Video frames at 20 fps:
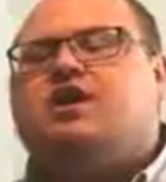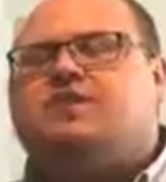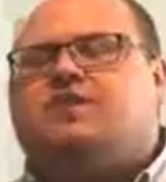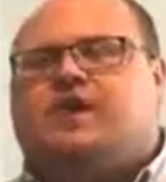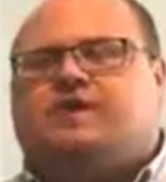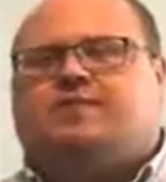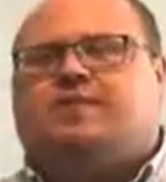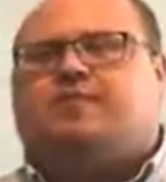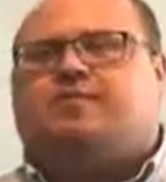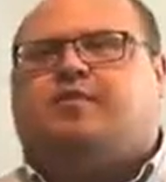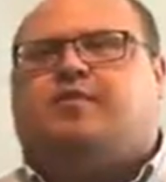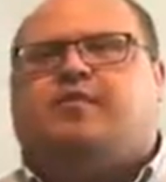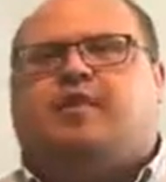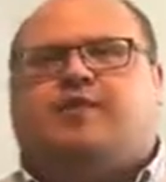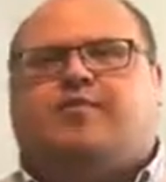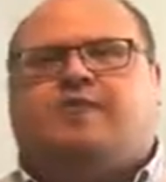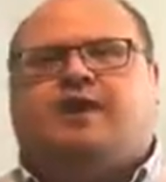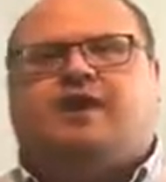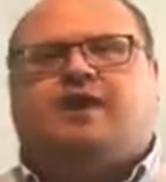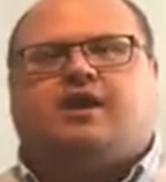that people
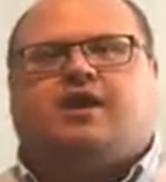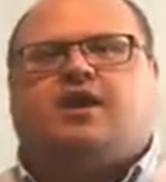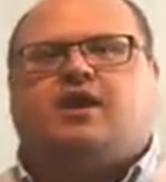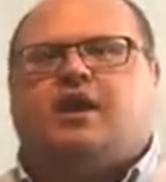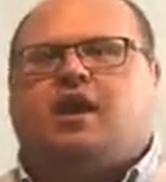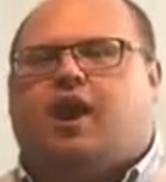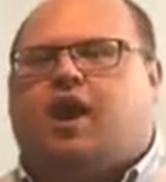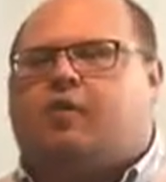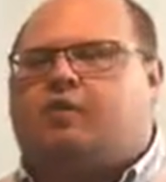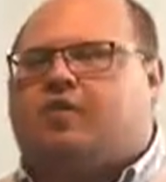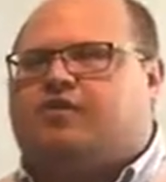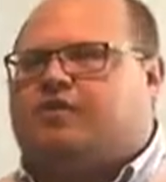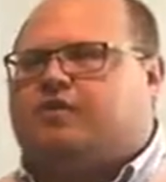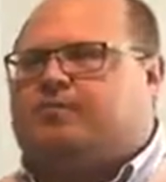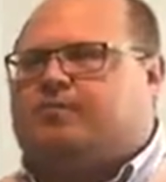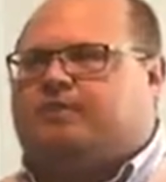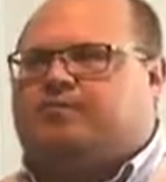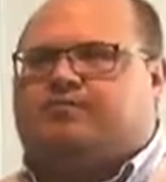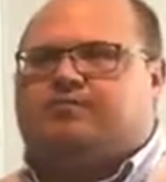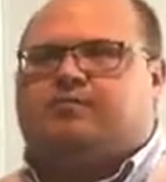might make, whether it
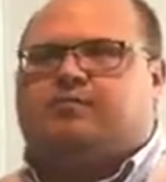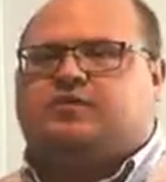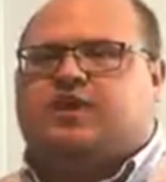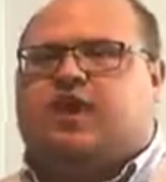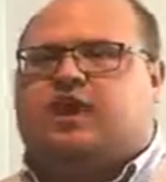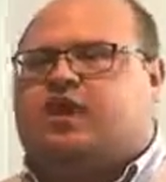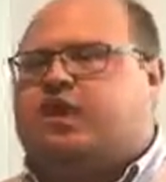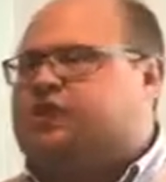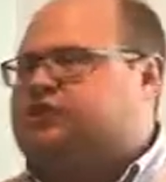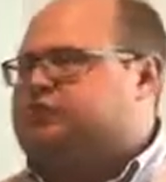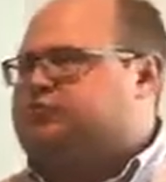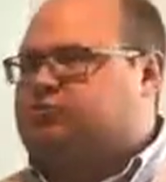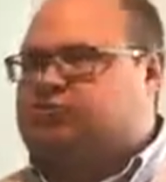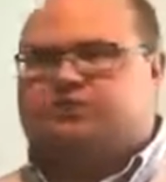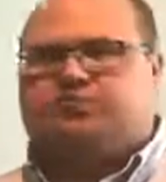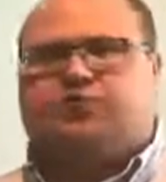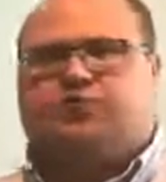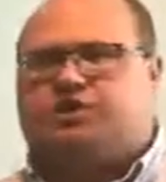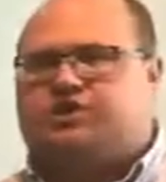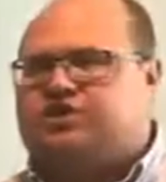be a
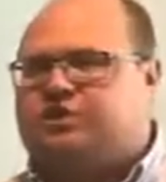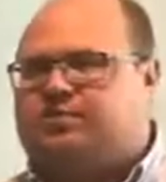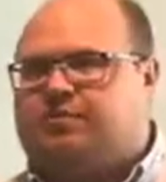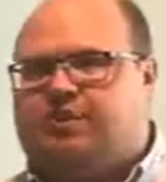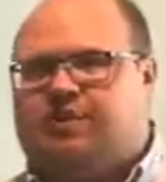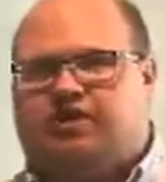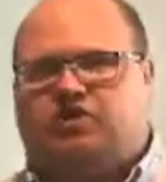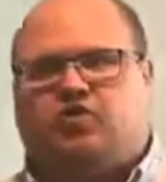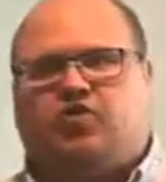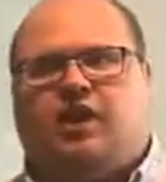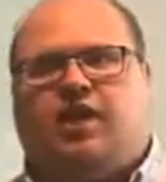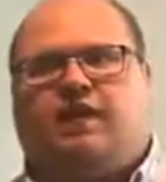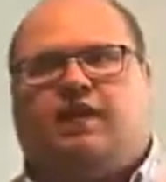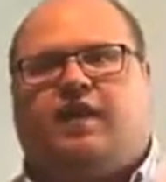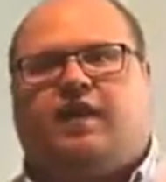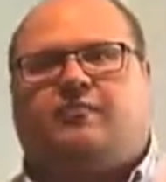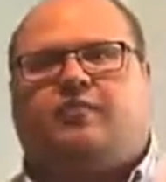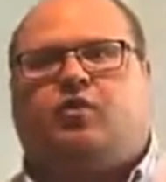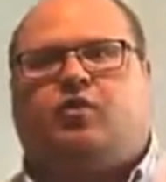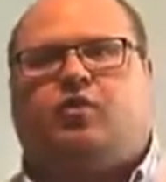customer's putting something into an
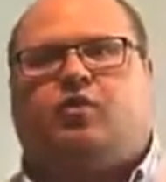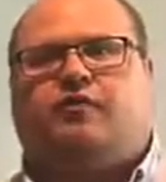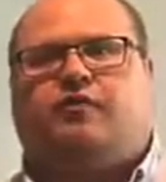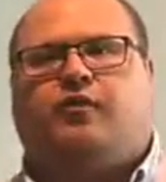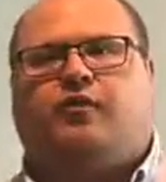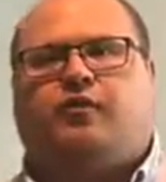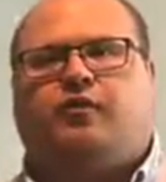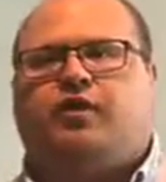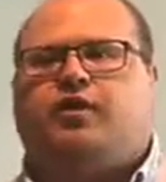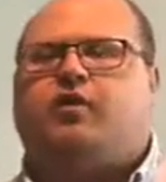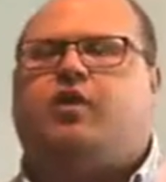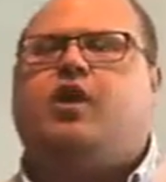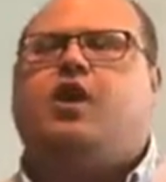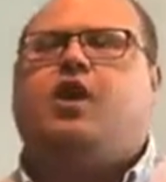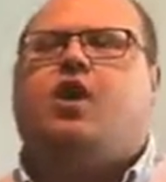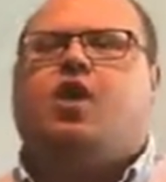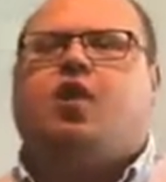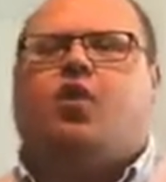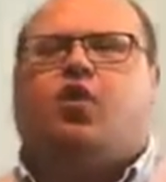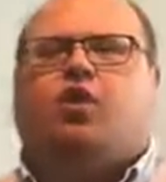online portal for you,
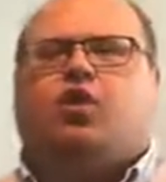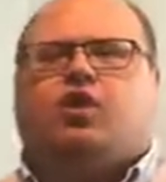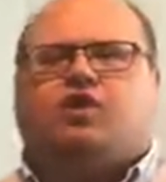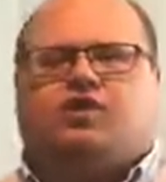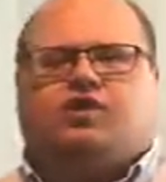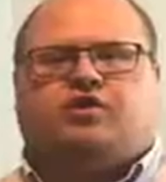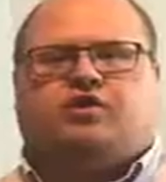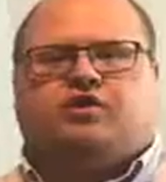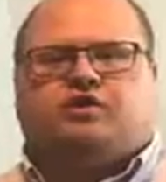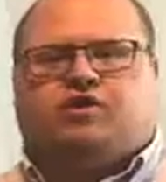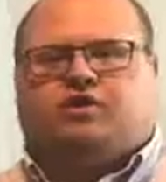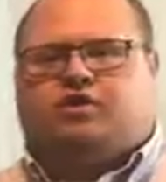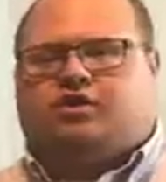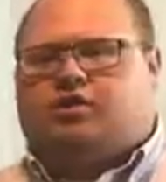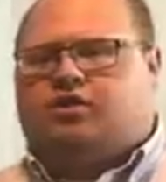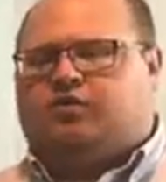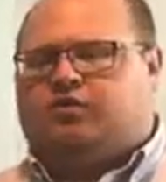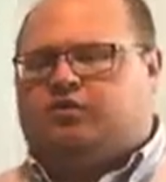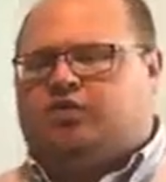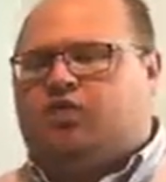or your
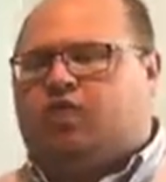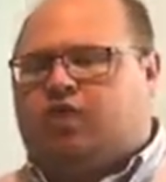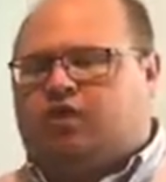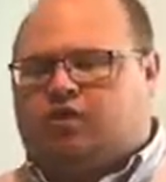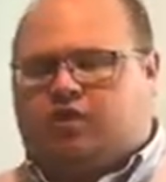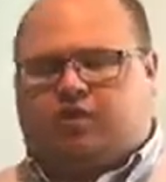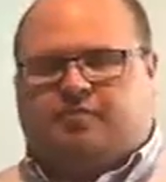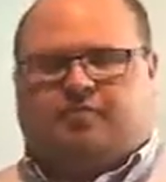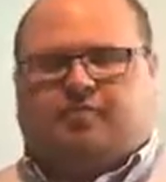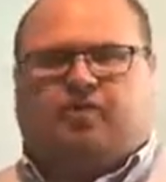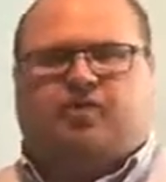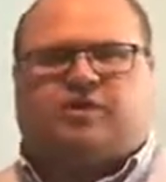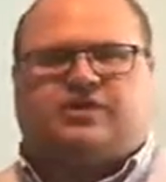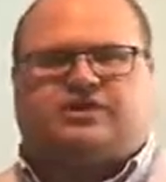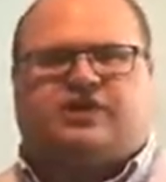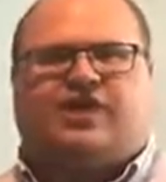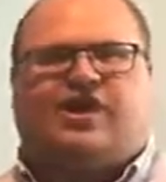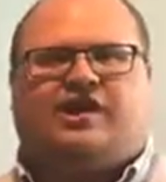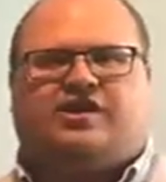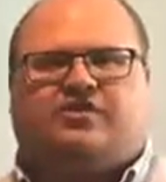
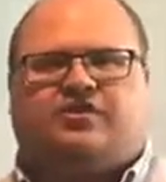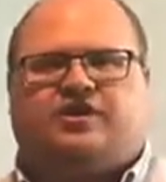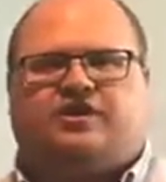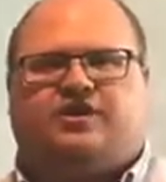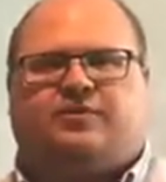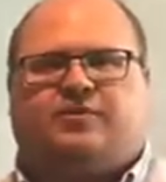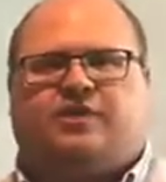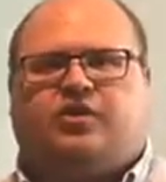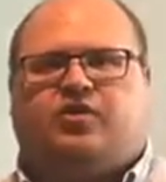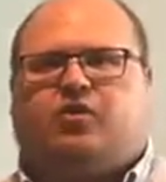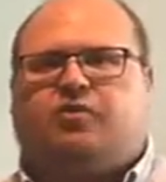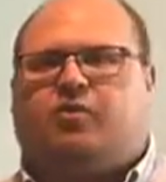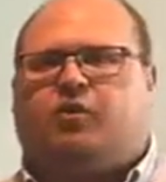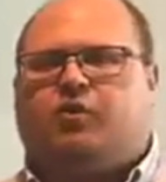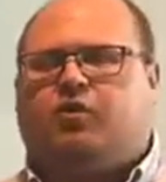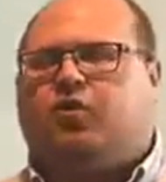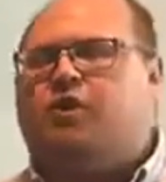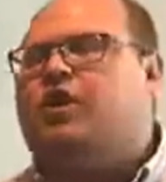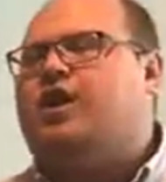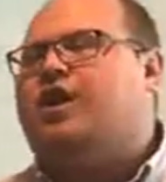employees are entering something into a
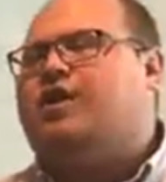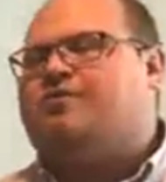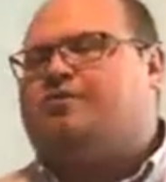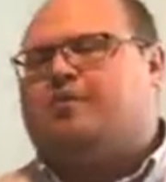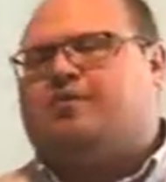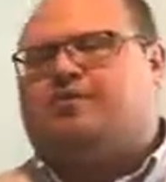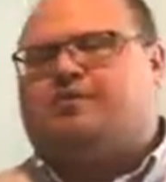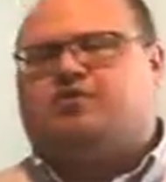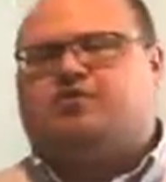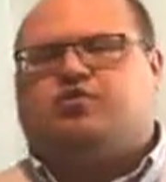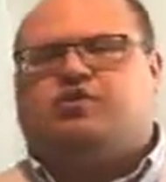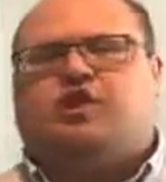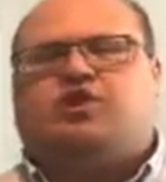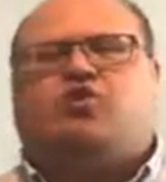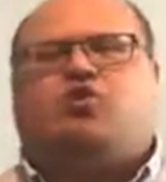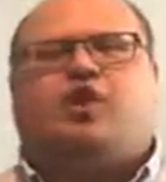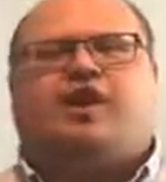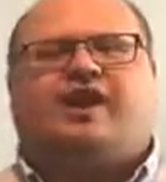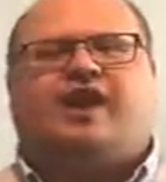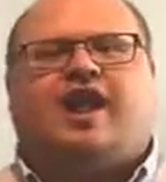portal. Maybe they're doing a
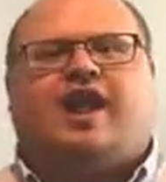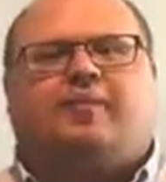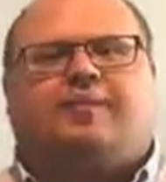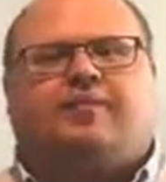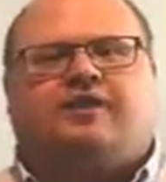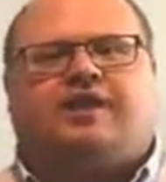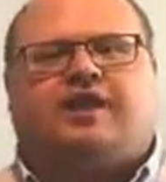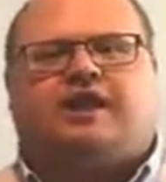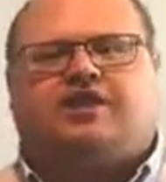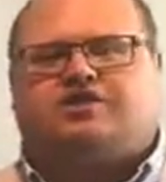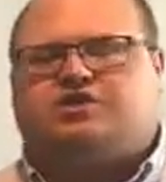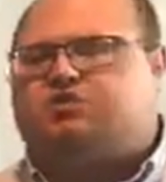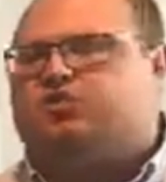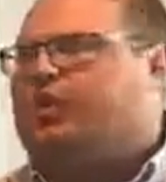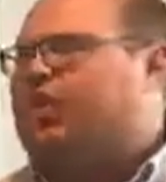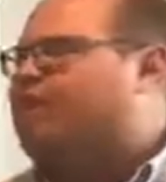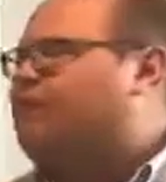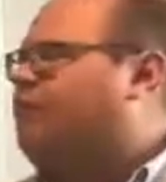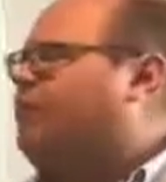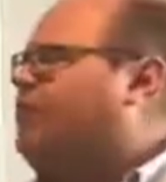credit application,
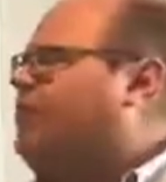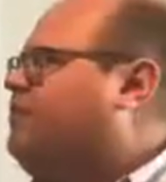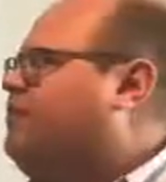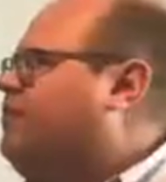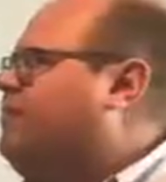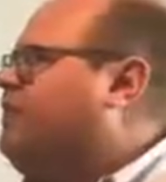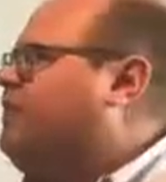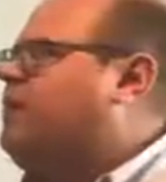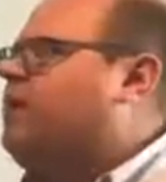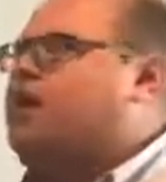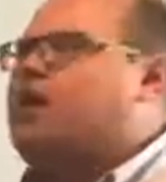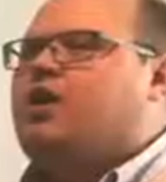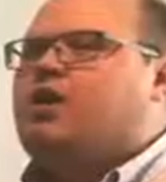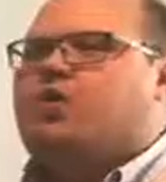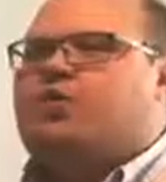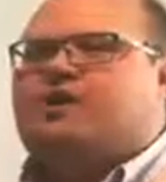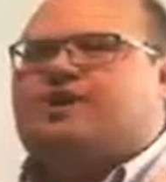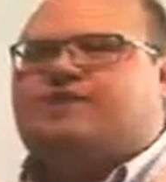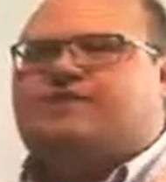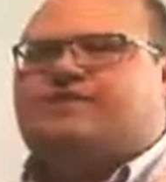whatever it might be.
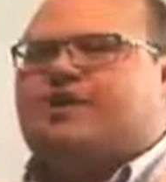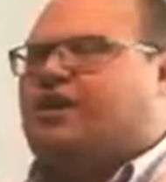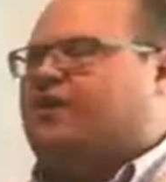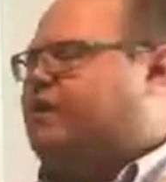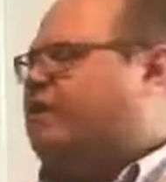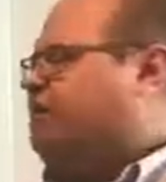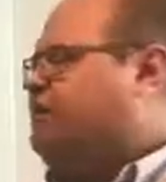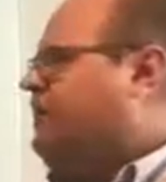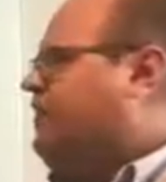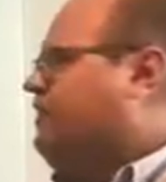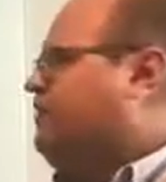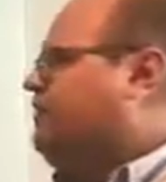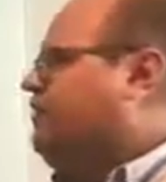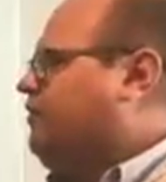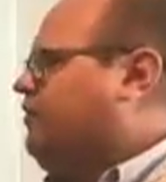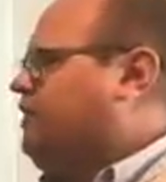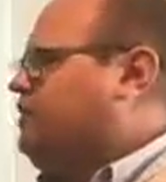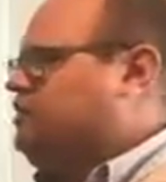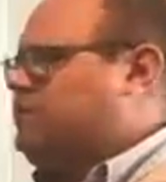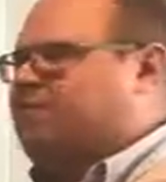We can validate that
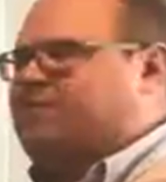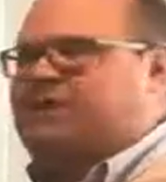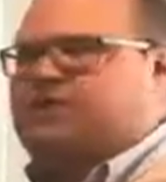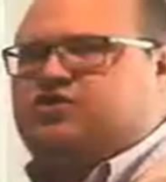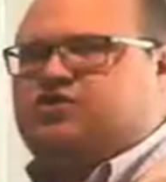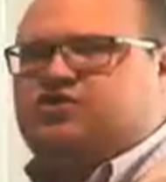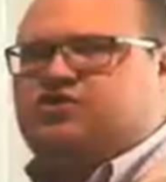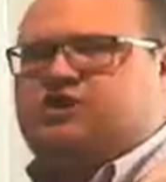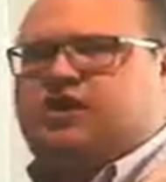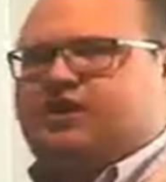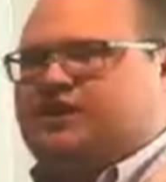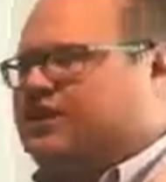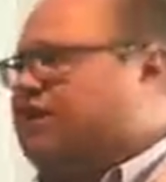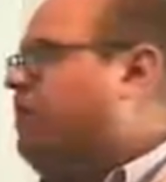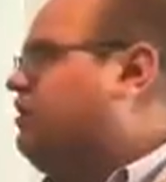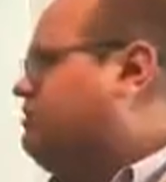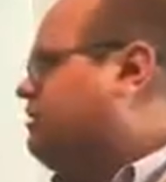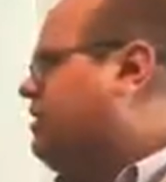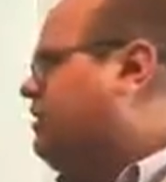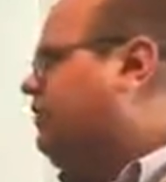information and make sure that
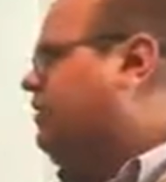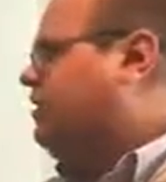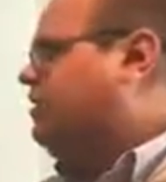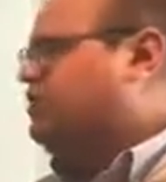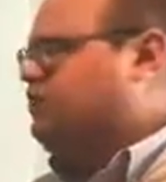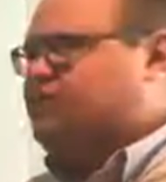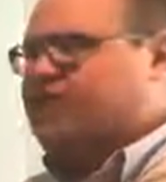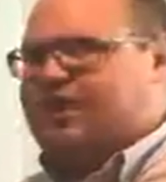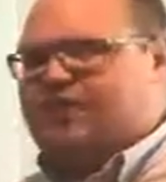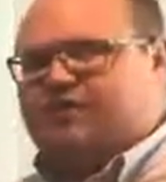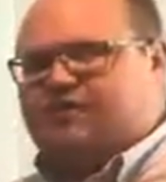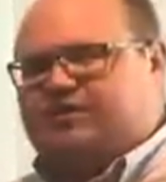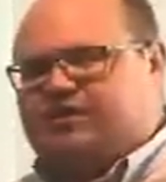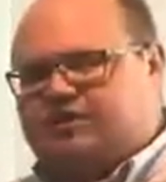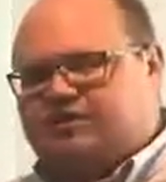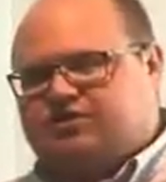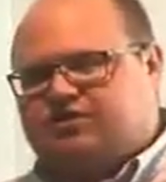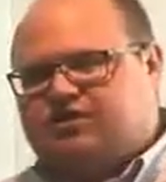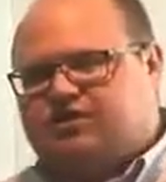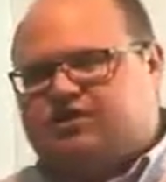technology can make sure that
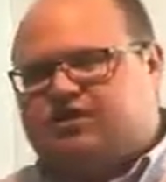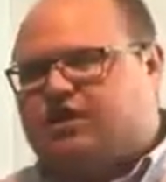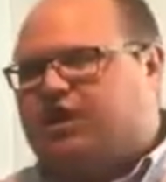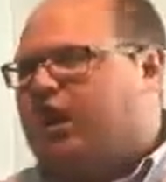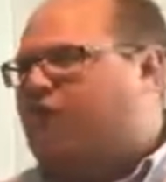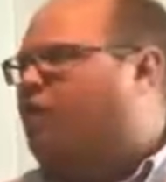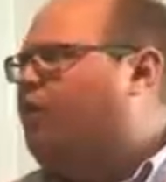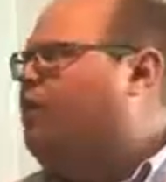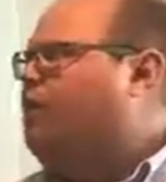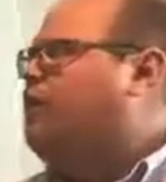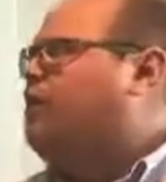everything's good to go.